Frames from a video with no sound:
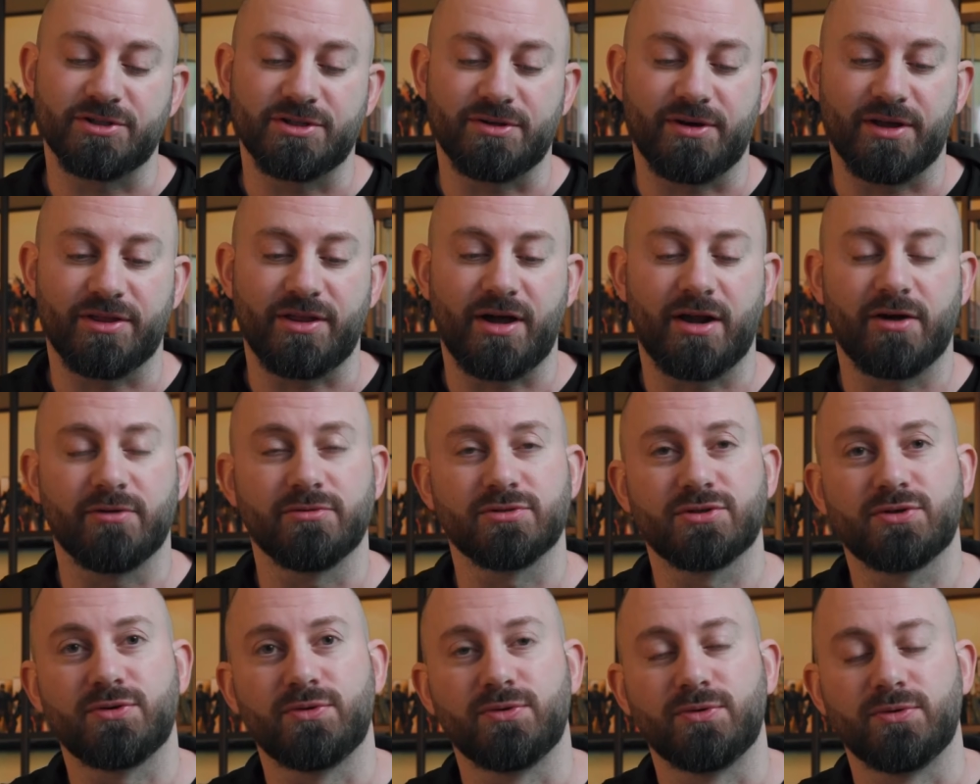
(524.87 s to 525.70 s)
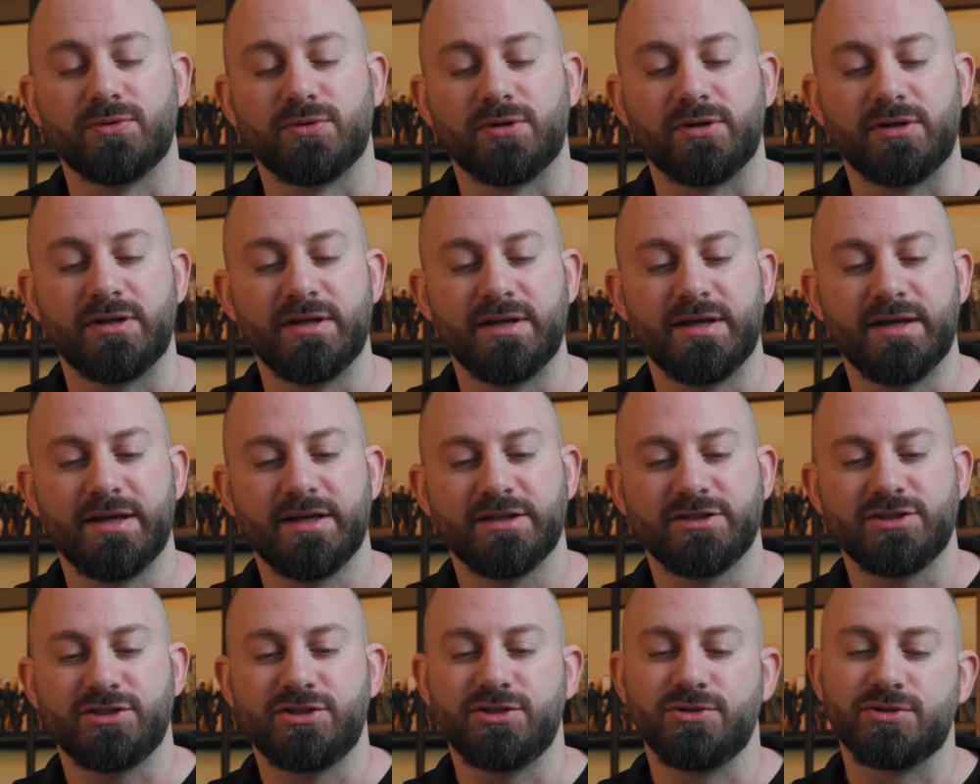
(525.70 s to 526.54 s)
So I thought it was cool
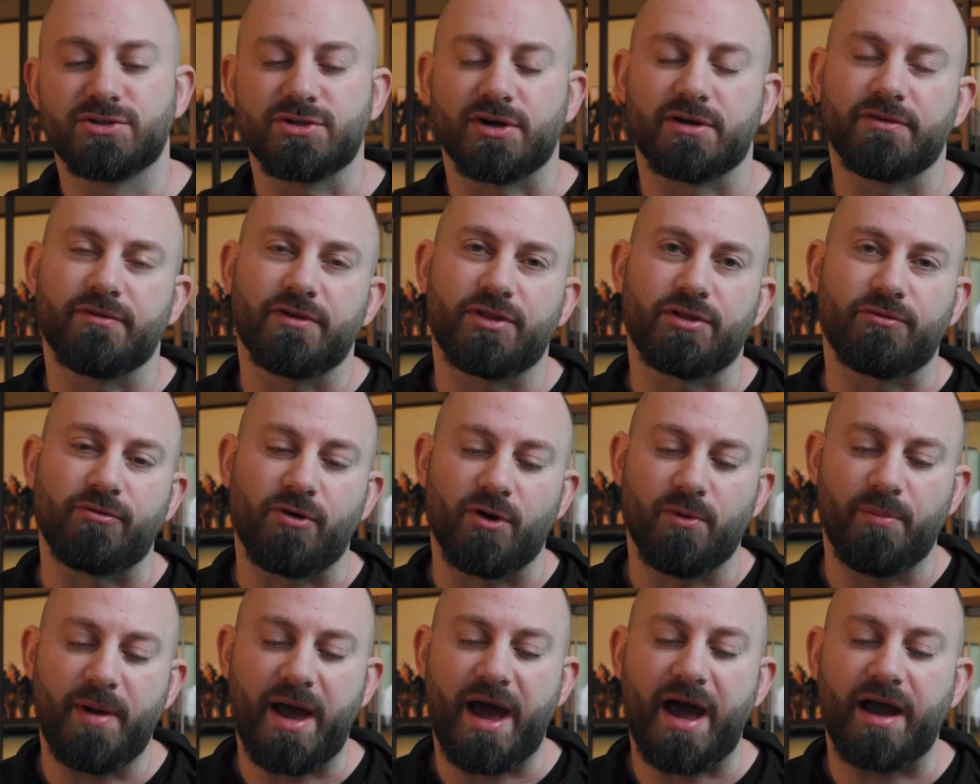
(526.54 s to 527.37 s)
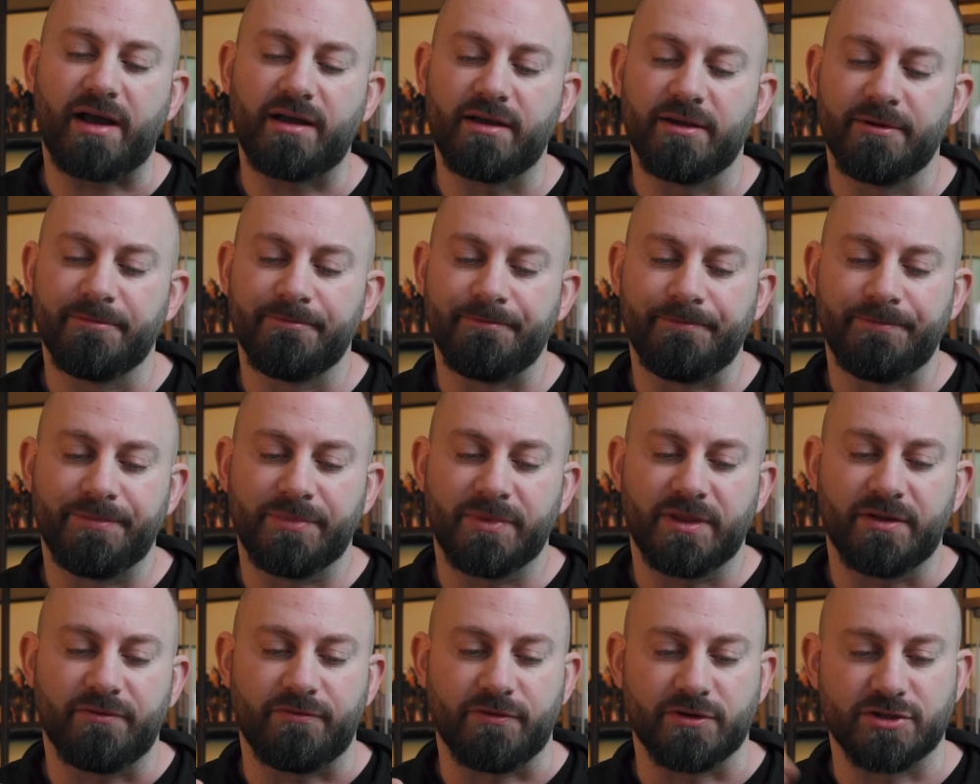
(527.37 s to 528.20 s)
to do sort of a throwback
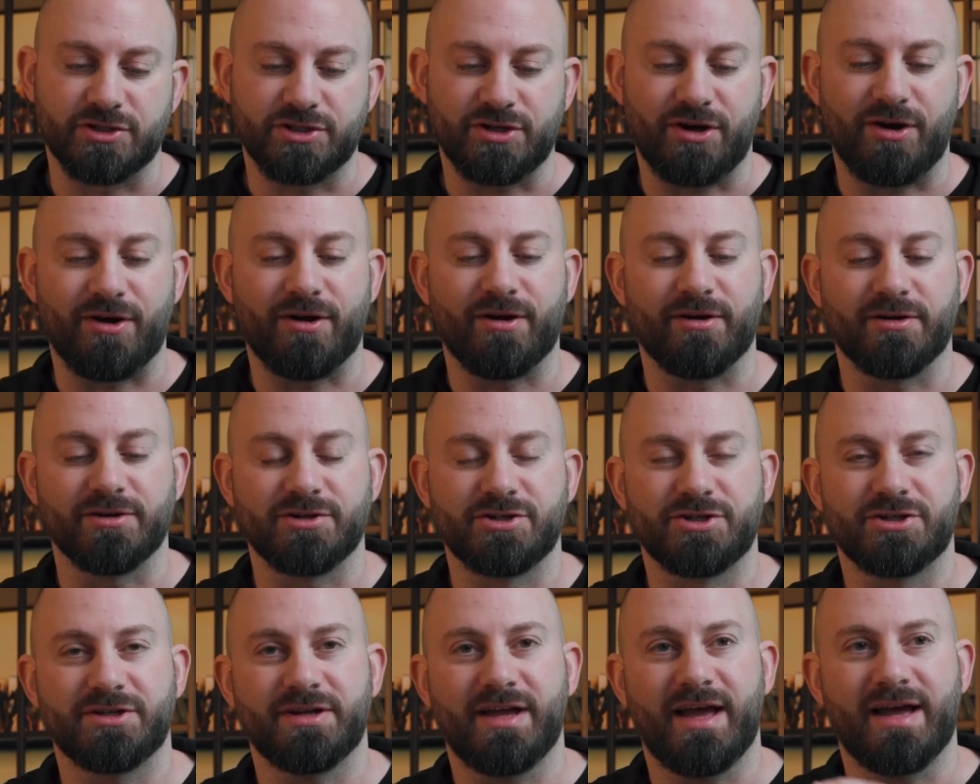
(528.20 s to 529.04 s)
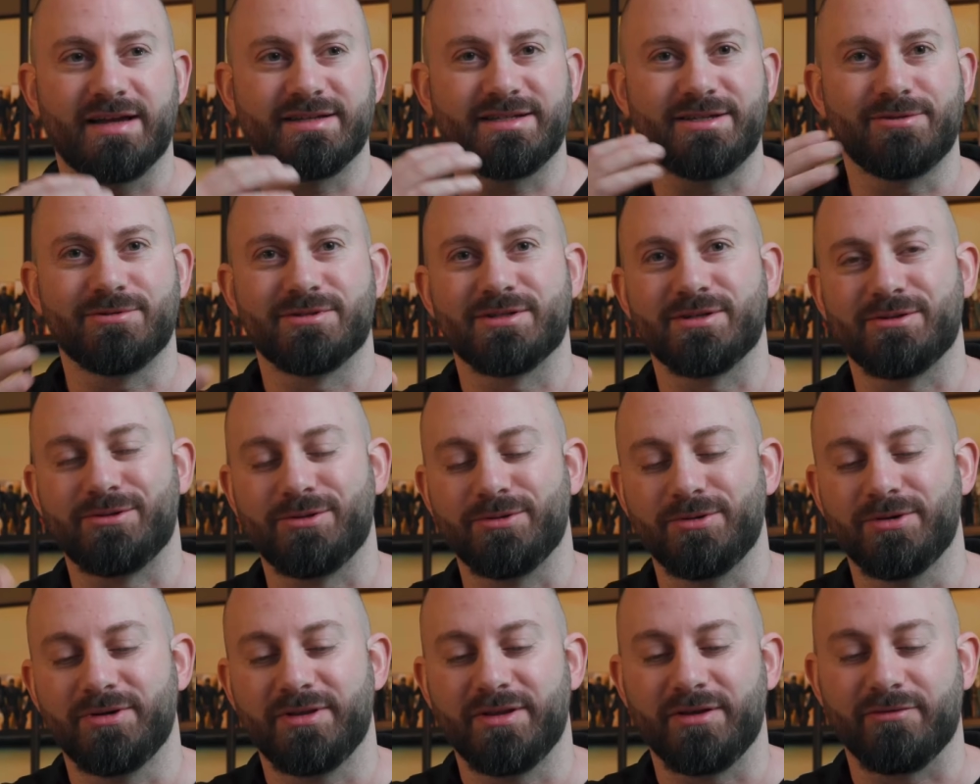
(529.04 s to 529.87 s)
for Sarge as he was
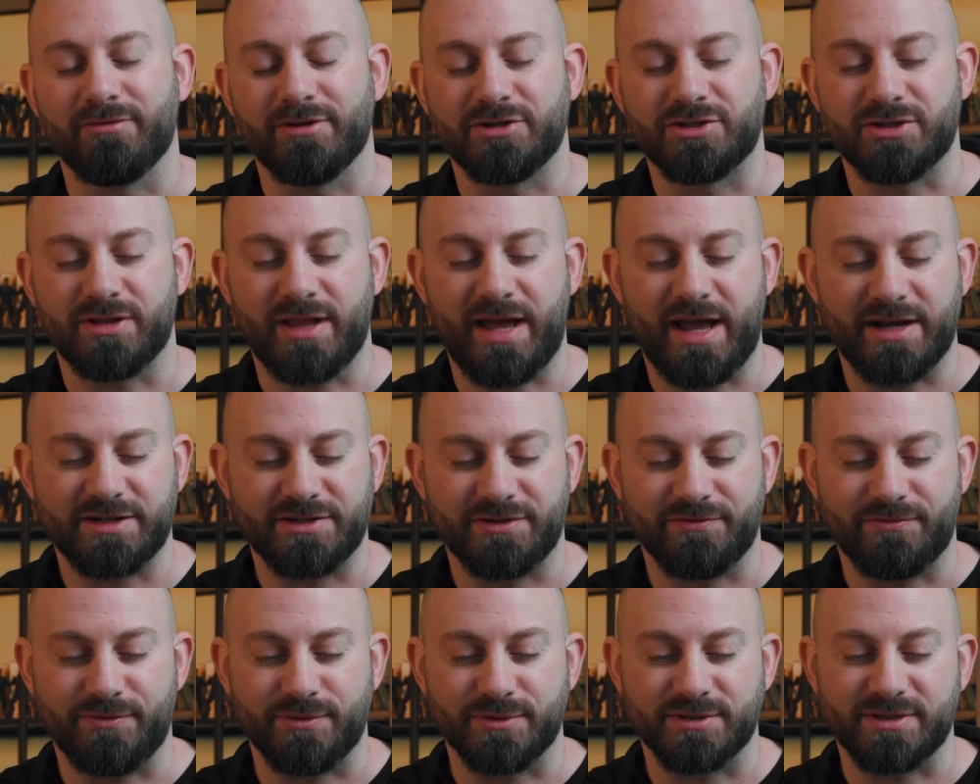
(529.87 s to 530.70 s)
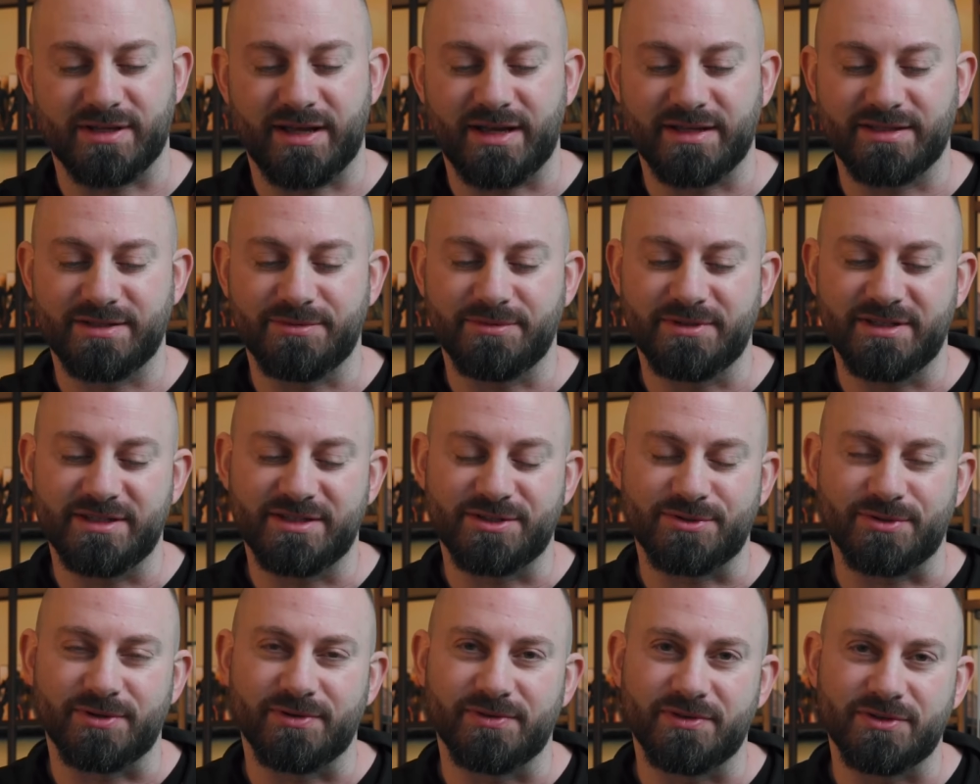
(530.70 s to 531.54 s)
included in the original Action Force line. So we
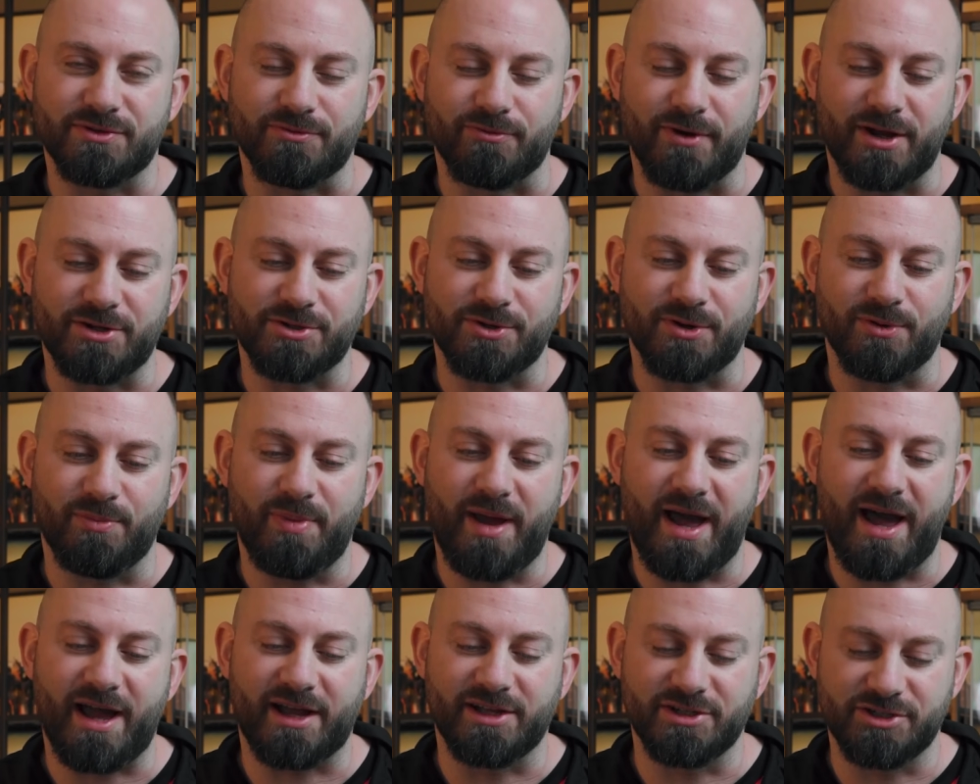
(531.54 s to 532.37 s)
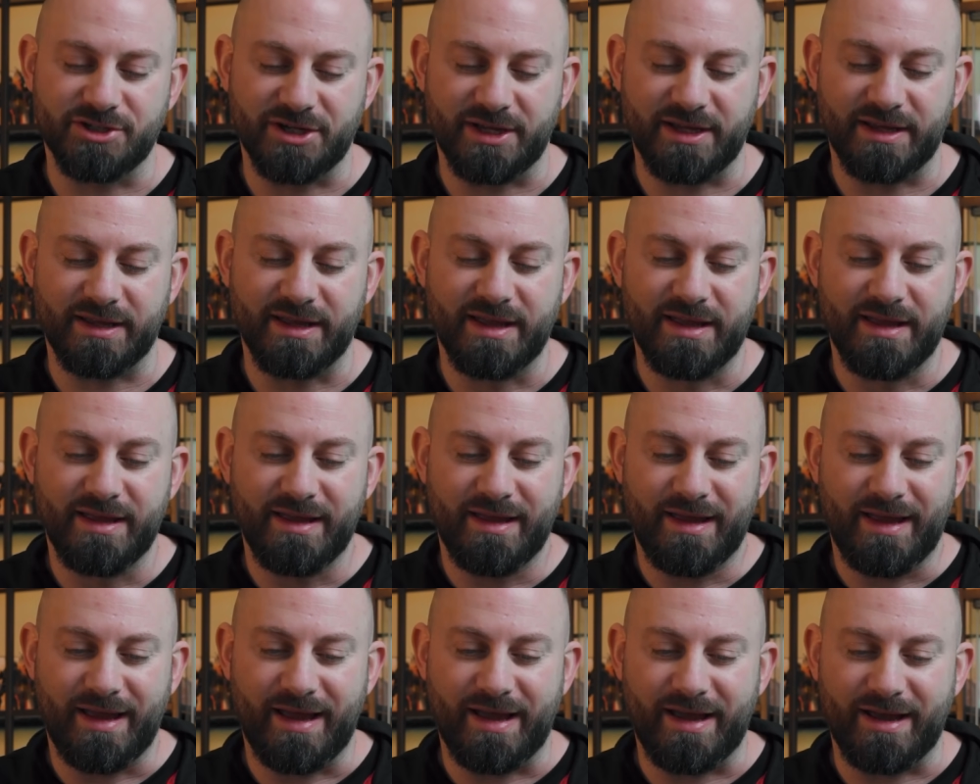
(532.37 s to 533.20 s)
did sort of this retro packaging
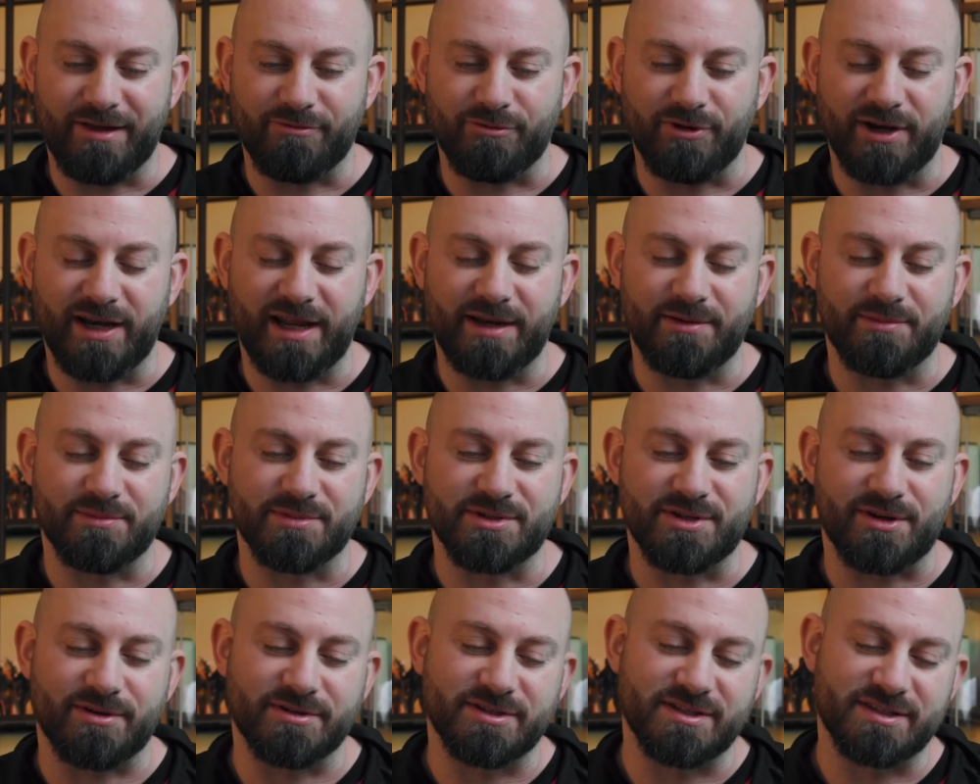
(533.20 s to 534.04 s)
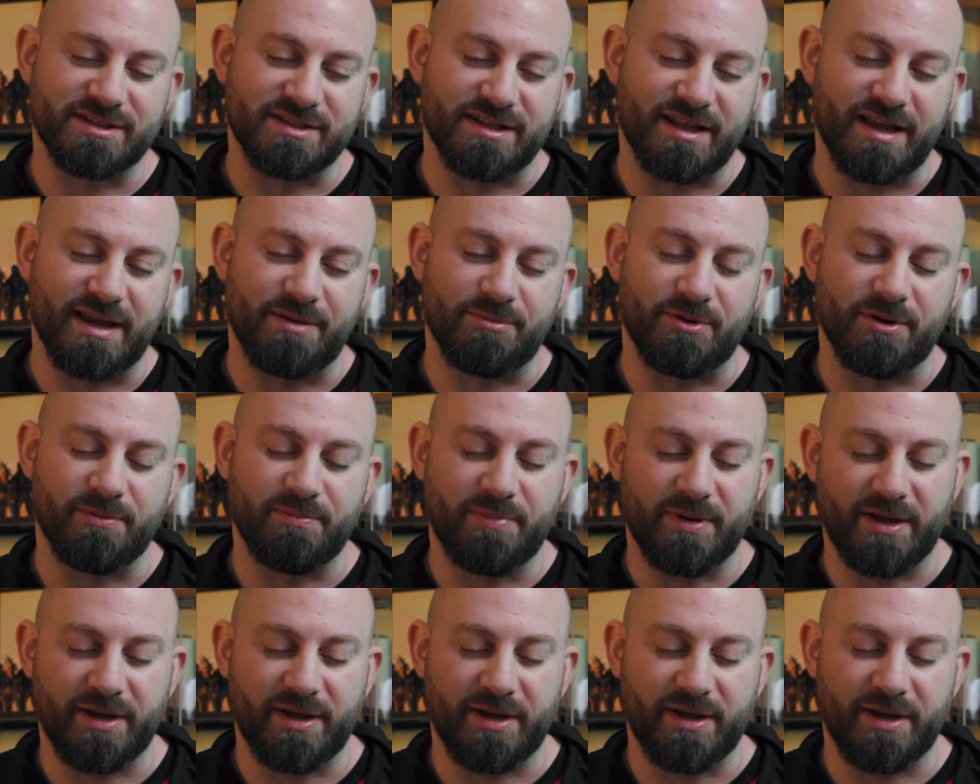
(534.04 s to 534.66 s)
and renamed him Sergeant Slammer.